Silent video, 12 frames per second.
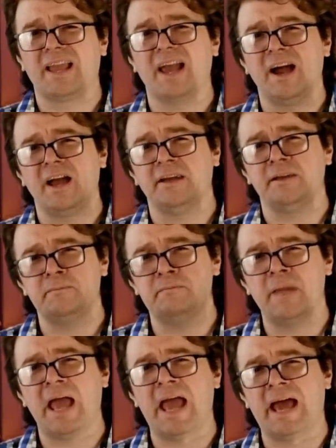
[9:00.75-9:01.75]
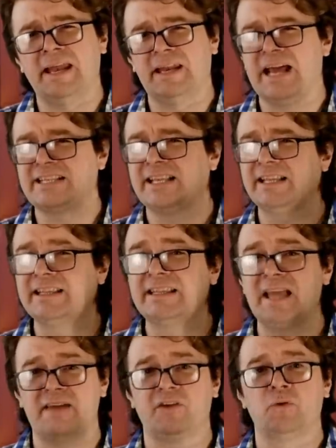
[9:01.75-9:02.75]
kind of man has
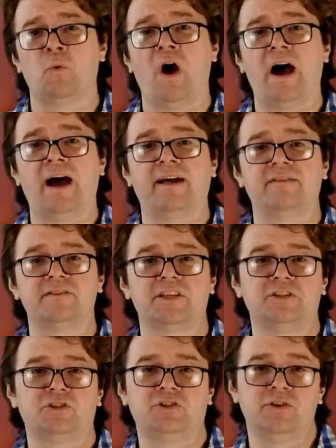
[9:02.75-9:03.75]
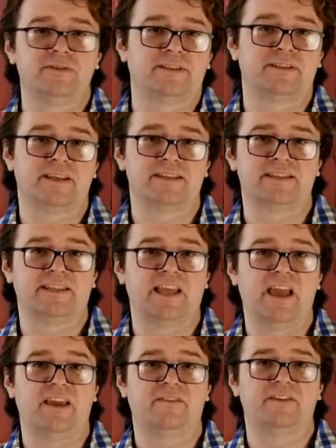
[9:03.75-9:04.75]
11 wives and chooses a
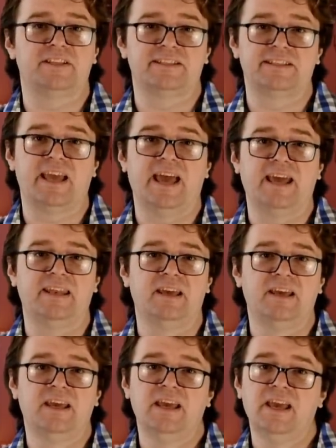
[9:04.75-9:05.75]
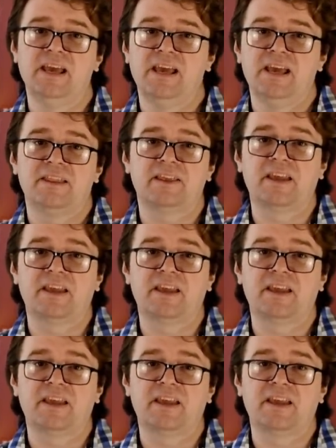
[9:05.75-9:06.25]
slave instead? The